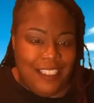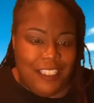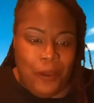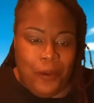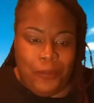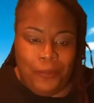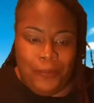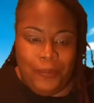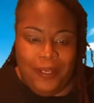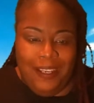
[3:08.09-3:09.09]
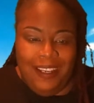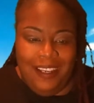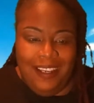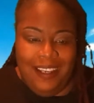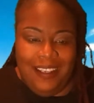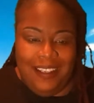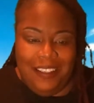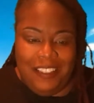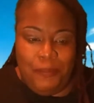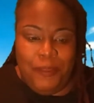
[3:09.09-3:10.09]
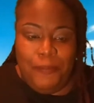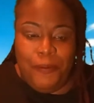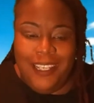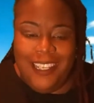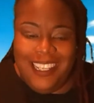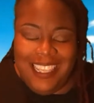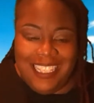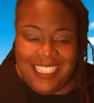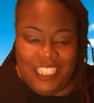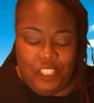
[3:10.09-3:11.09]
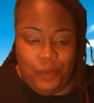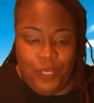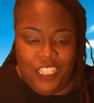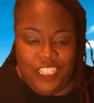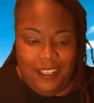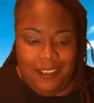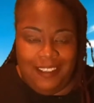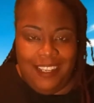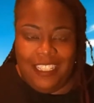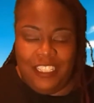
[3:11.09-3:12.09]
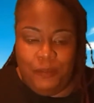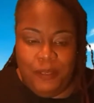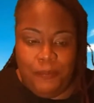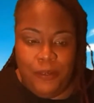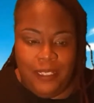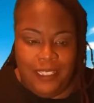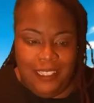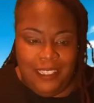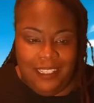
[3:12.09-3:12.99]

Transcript: So to be put in this situation and to be put